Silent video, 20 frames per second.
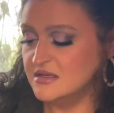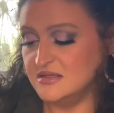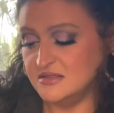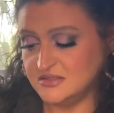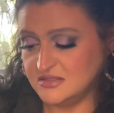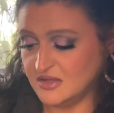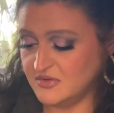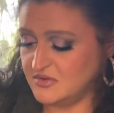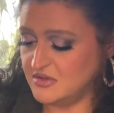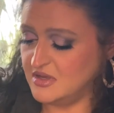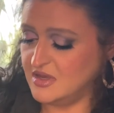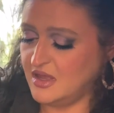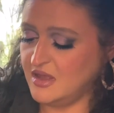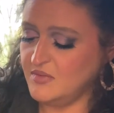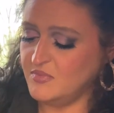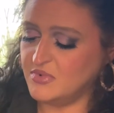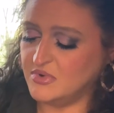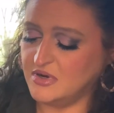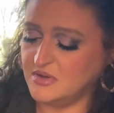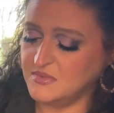So
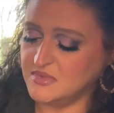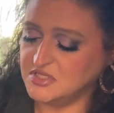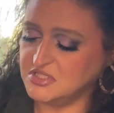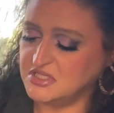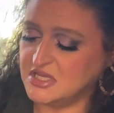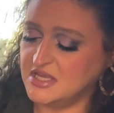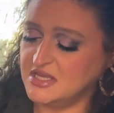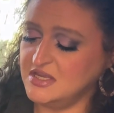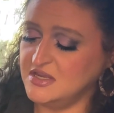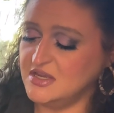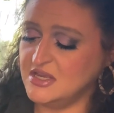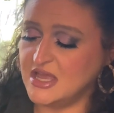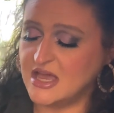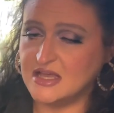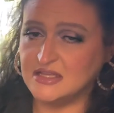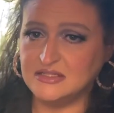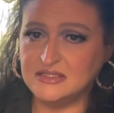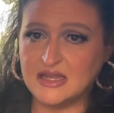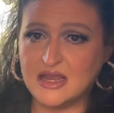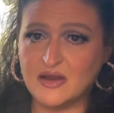yeah, pretty much like your
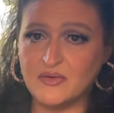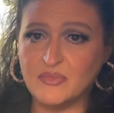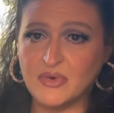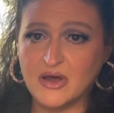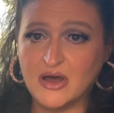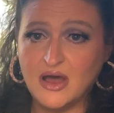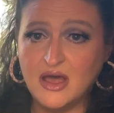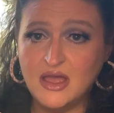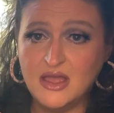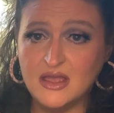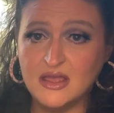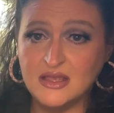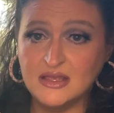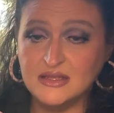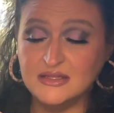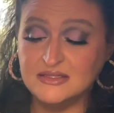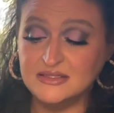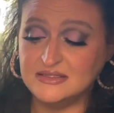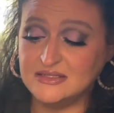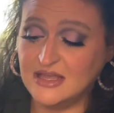cast iron pot.
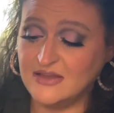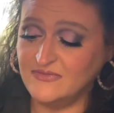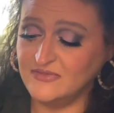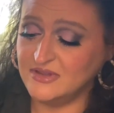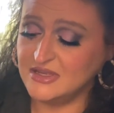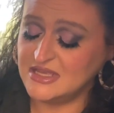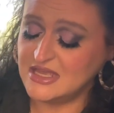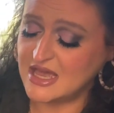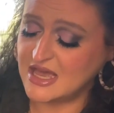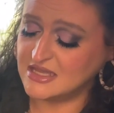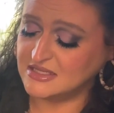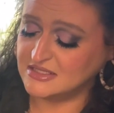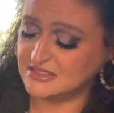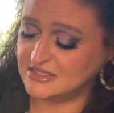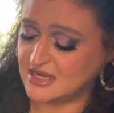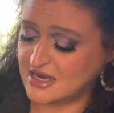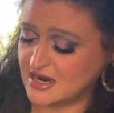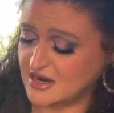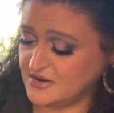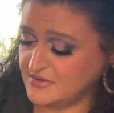It's definitely cast
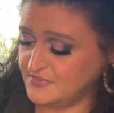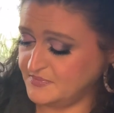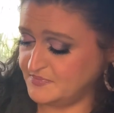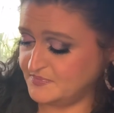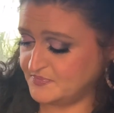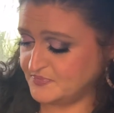iron.